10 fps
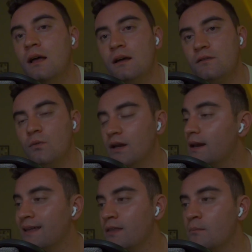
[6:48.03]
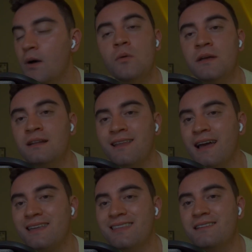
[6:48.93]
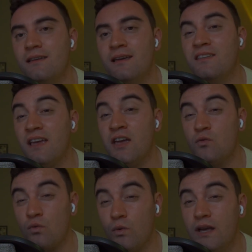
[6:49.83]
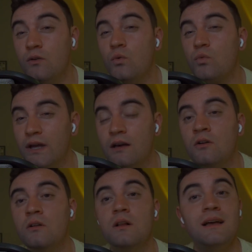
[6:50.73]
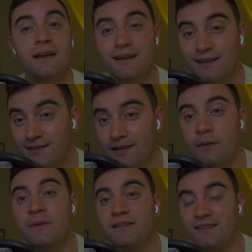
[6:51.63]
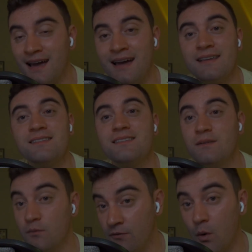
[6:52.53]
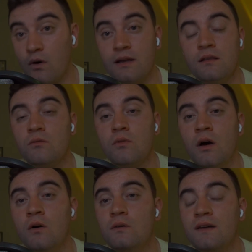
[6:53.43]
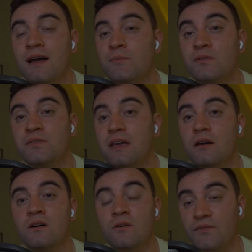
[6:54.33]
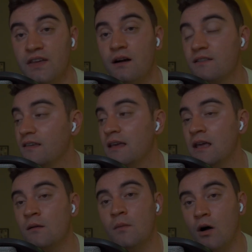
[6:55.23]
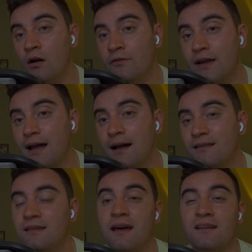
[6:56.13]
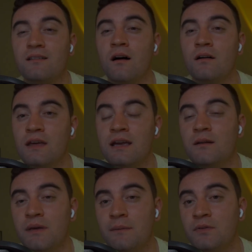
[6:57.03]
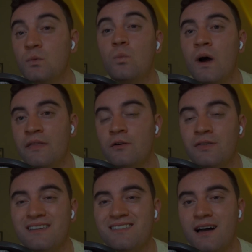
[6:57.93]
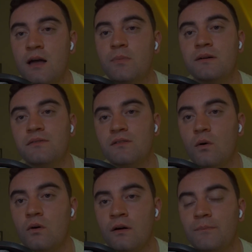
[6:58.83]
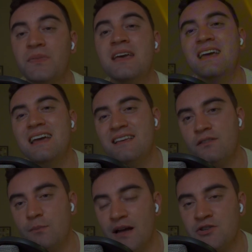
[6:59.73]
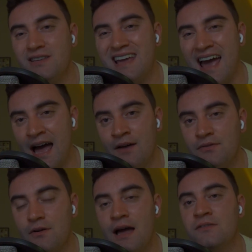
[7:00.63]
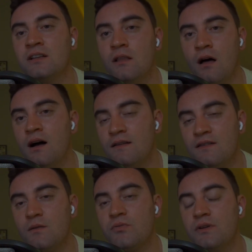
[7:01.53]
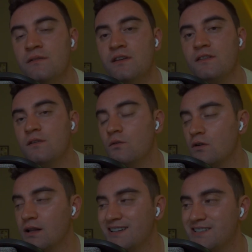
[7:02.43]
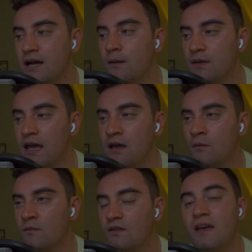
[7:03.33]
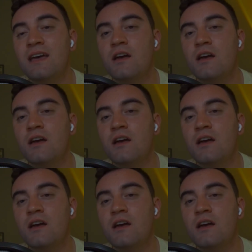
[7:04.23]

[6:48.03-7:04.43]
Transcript: Tweeted in the moment, like, this is a real litmus test, fork in the road type of deal. Young team, all of the context. Are they going to be able to weather this type of storm, especially after having lost the previous 2 clutch time games?